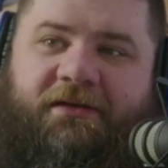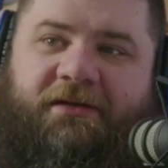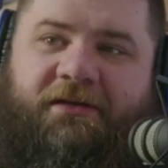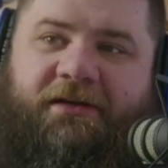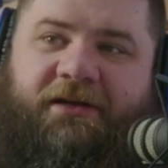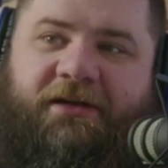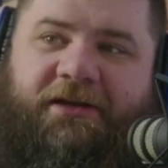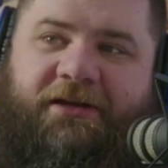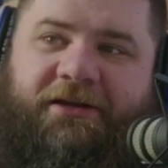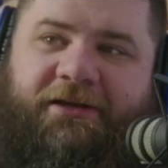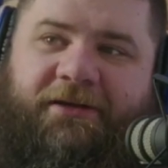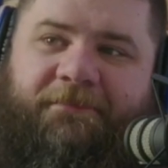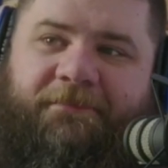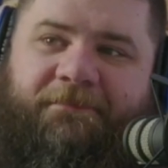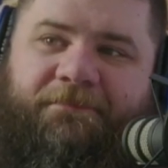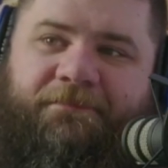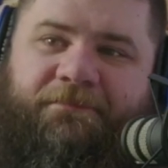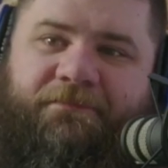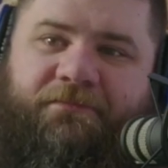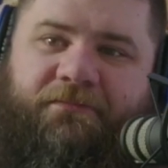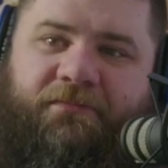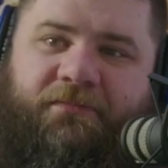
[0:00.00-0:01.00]
Um,
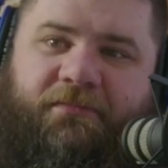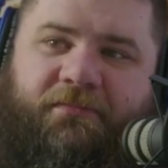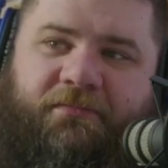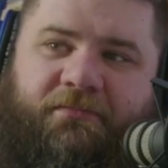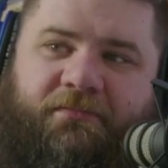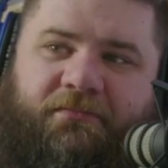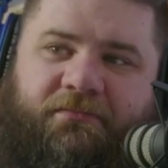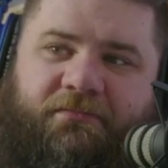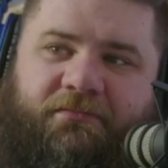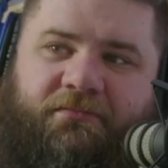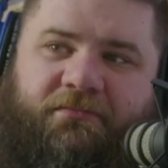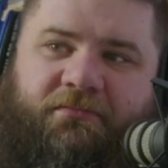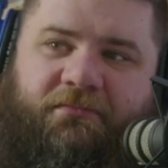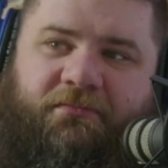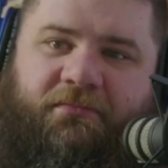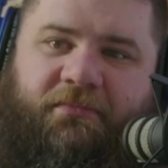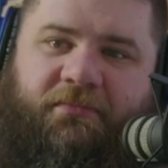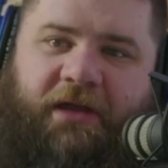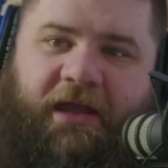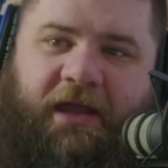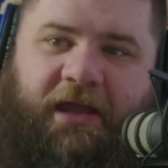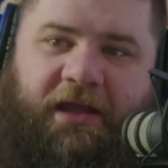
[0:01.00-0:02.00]

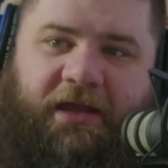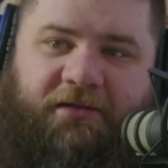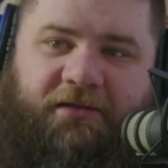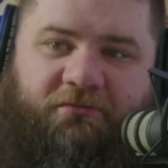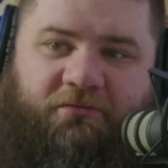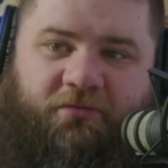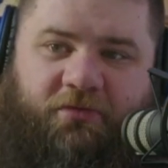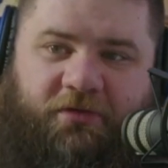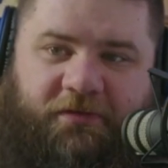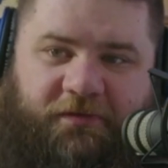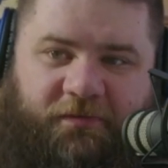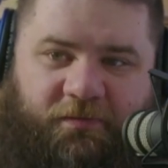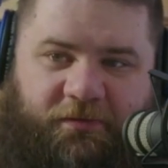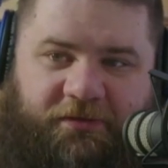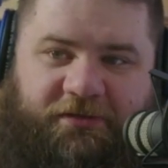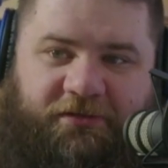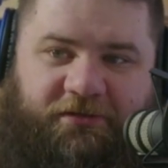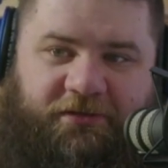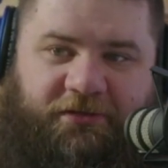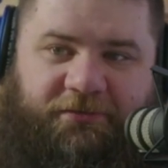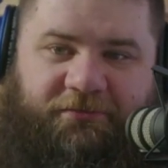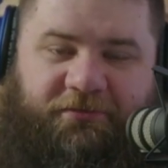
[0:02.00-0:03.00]
and once we
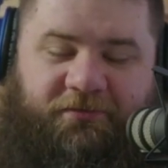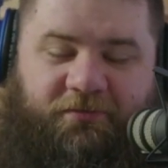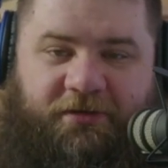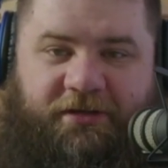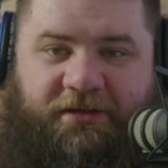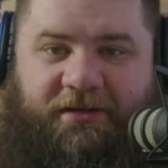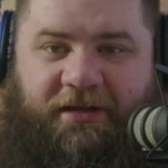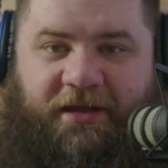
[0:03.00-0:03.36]
turned it up to 20,